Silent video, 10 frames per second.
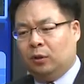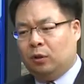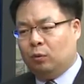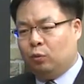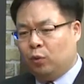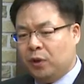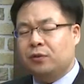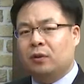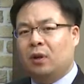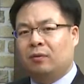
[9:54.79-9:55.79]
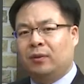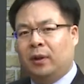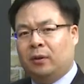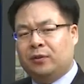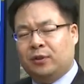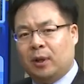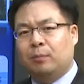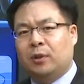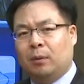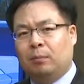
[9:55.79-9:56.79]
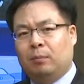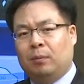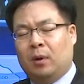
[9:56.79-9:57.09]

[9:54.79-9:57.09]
the reason of their symptom